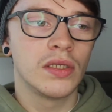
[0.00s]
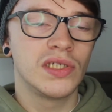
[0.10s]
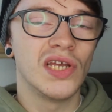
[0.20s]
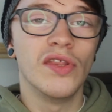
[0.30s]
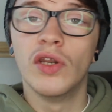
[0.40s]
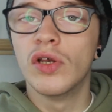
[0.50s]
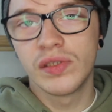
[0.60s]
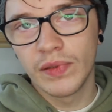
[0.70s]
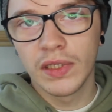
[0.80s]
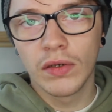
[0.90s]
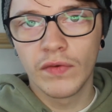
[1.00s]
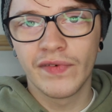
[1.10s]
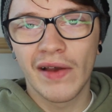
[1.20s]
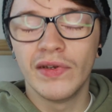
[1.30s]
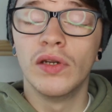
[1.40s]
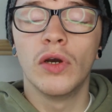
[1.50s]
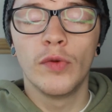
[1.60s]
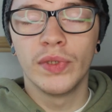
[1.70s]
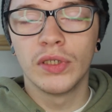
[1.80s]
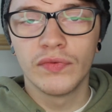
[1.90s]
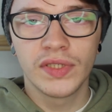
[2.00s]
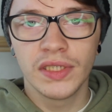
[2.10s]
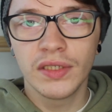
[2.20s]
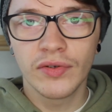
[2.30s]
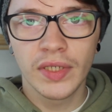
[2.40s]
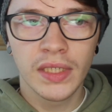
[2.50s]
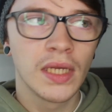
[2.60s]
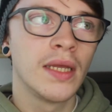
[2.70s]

turn the nose up at you for having an Open University degree.